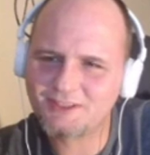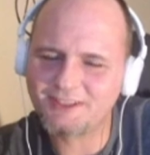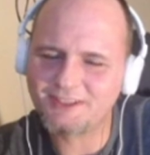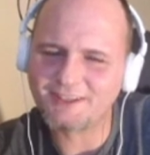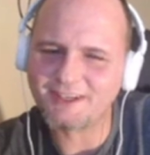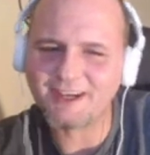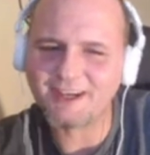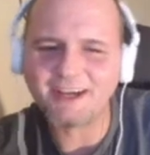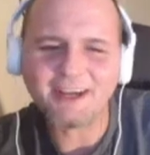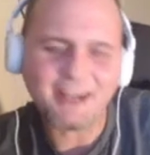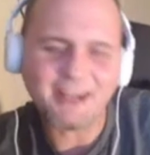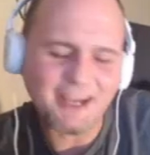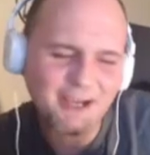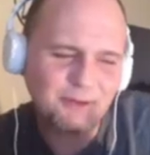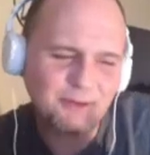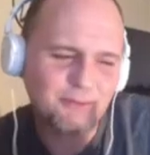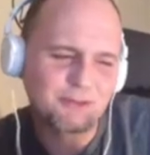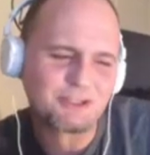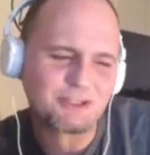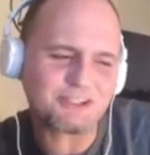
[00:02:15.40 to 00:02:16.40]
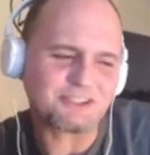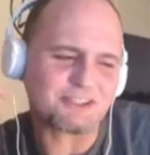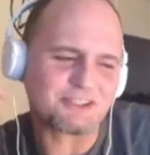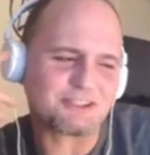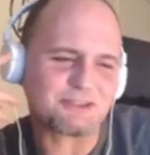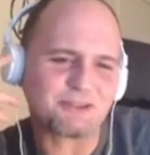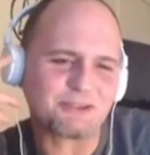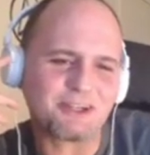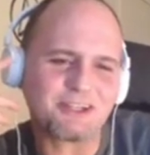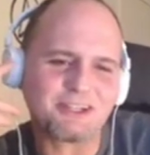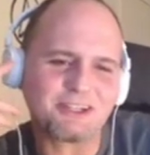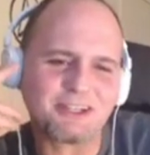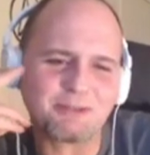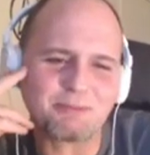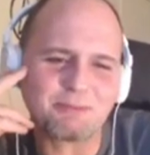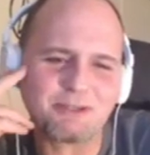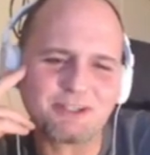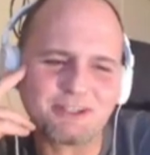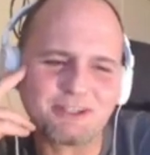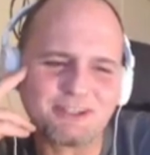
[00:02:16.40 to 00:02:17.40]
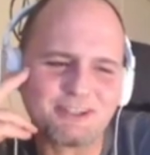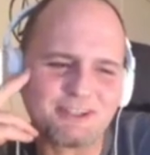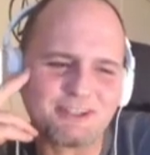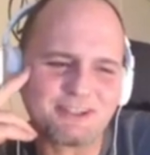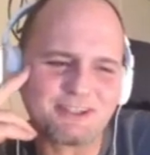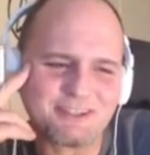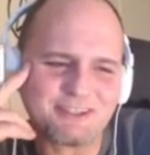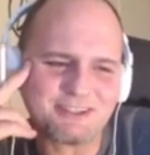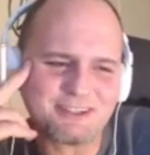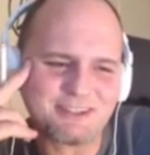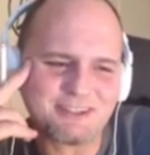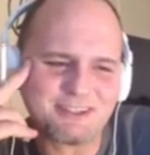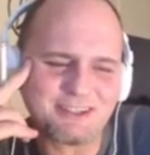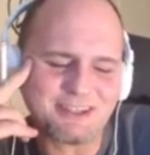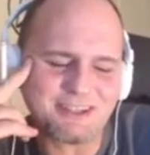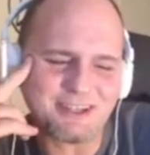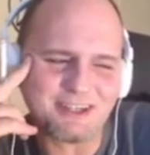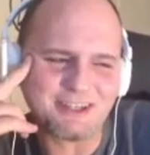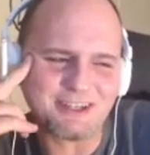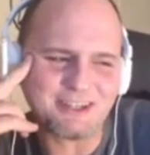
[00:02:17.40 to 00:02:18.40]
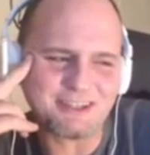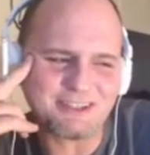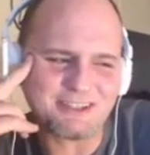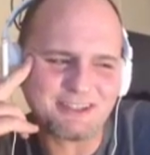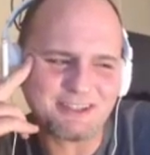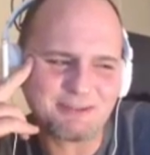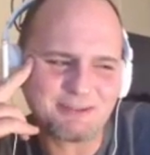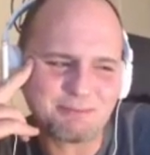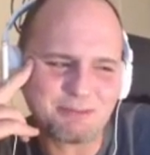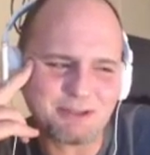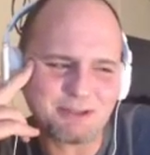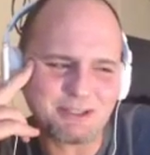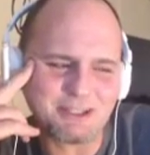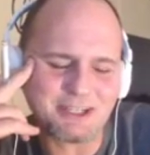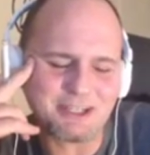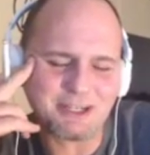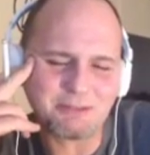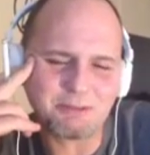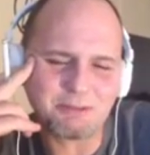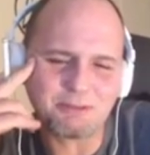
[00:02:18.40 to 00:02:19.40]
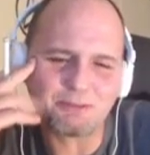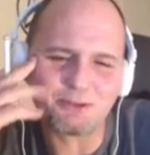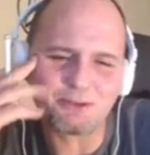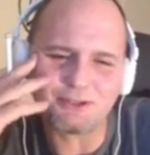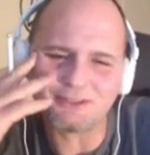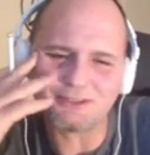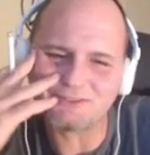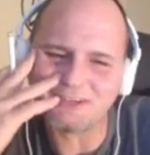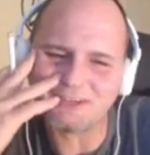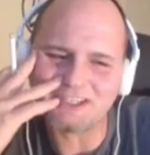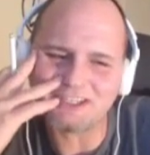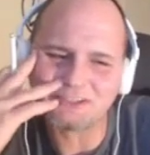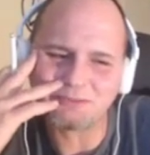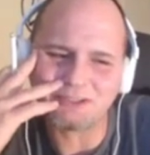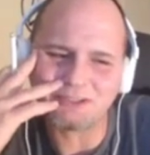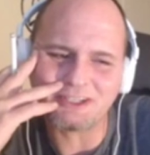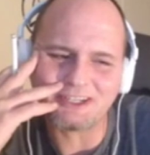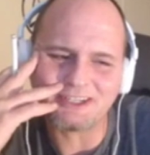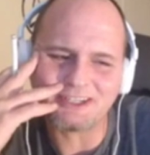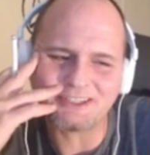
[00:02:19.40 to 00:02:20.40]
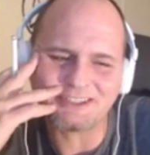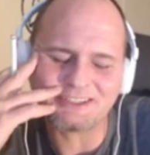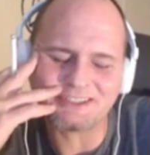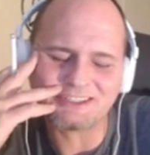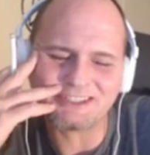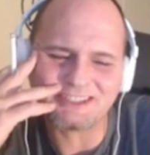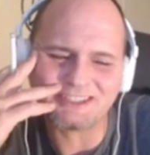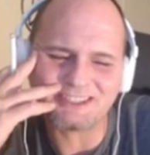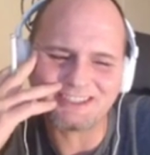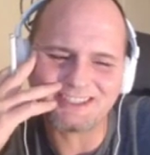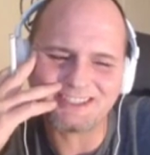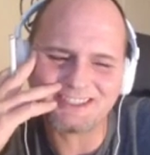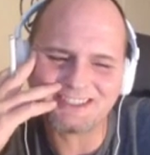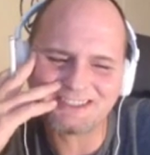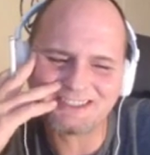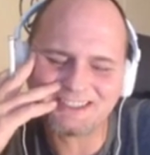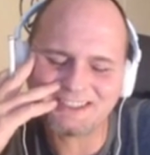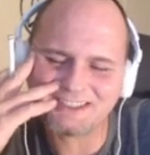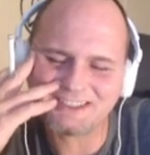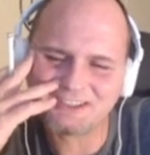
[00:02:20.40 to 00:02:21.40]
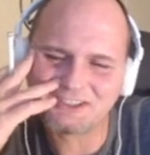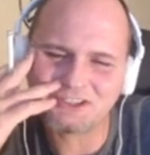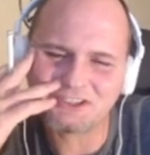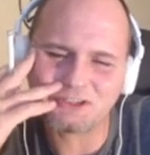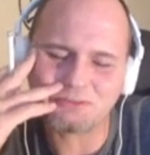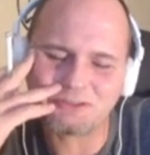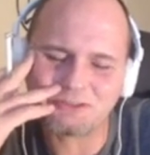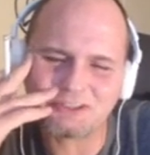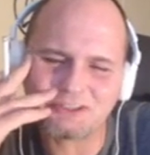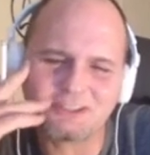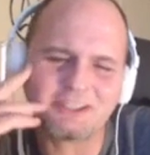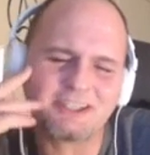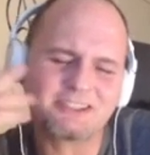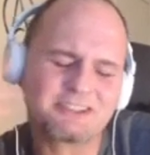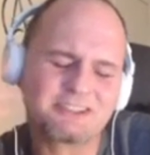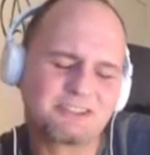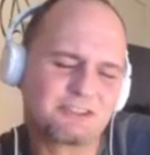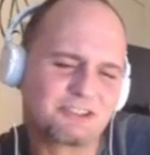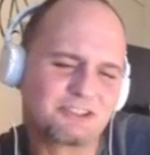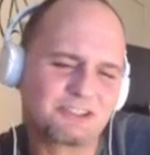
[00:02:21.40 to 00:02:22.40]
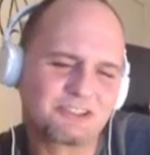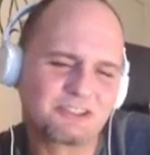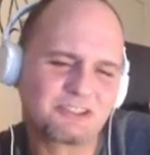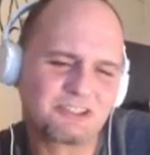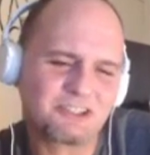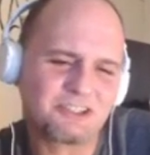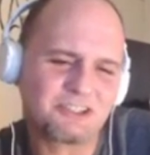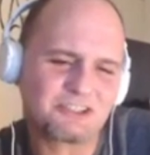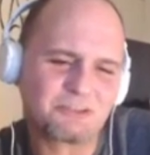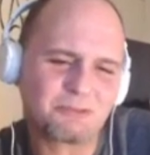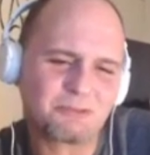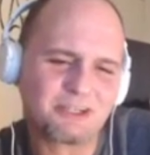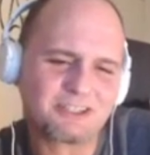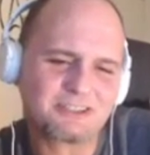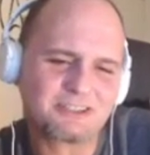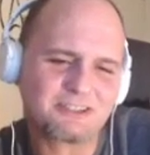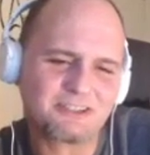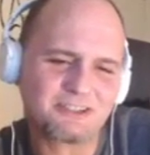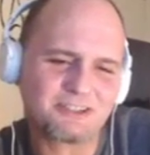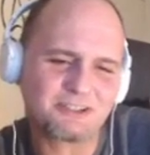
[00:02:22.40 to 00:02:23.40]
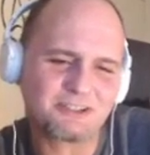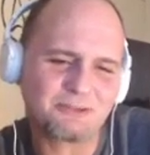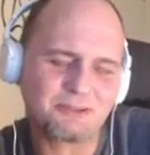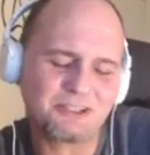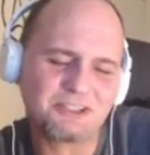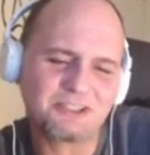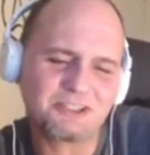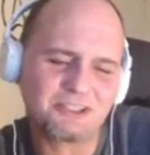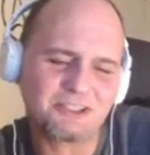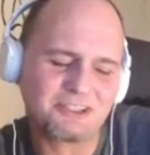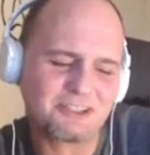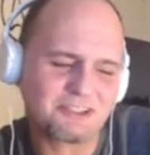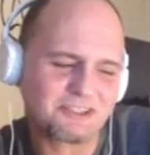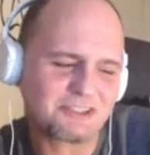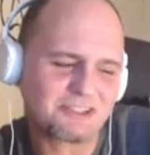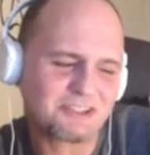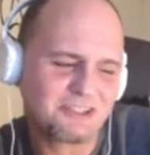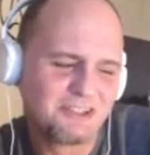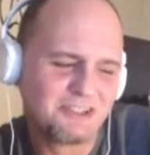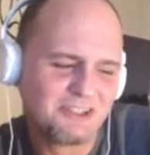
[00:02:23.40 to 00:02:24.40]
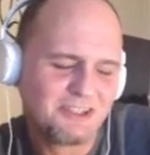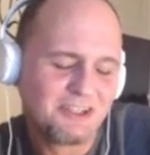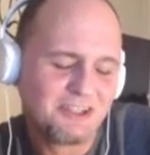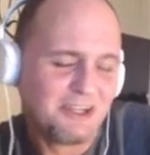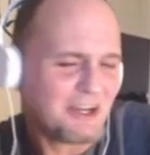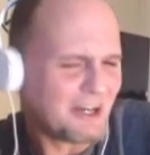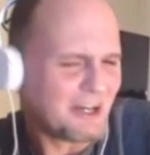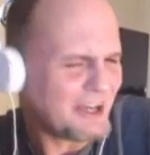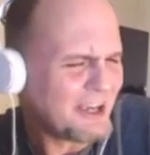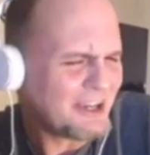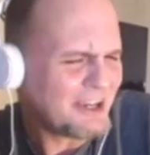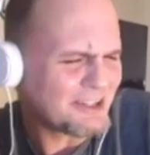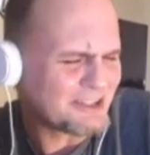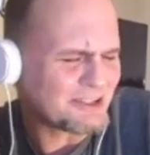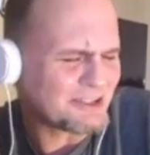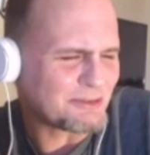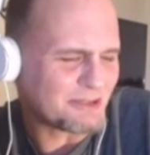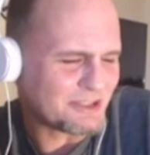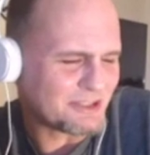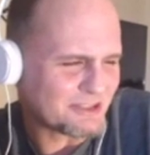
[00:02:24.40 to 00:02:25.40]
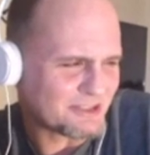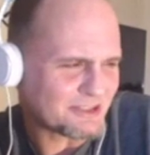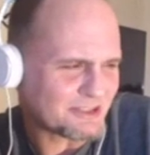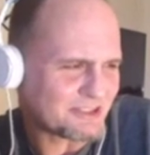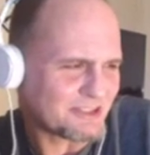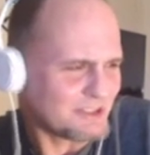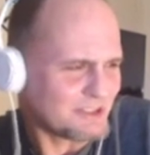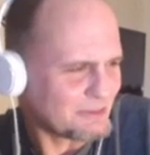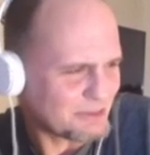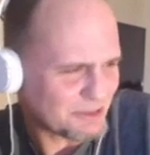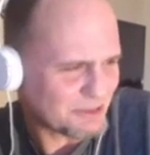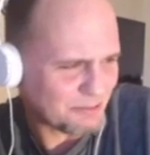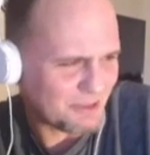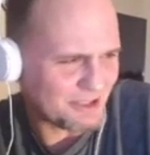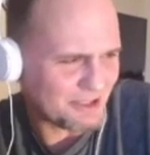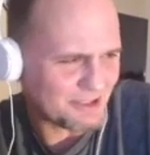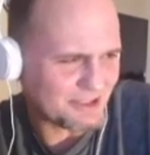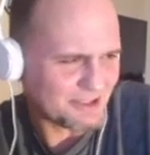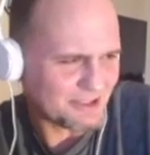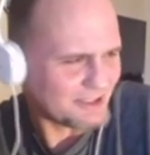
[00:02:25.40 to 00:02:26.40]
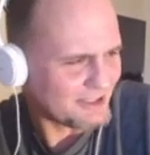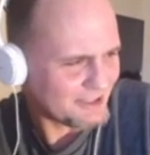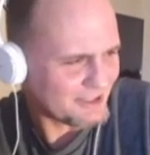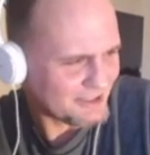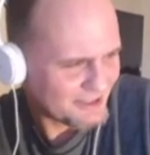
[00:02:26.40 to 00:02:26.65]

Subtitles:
I had reasons, right? Like, but a lot of people have asked me that, and it's like, yeah, it's kind of stupid not to just change it back to the Raging Atheist. I had good reasons, and it was mainly like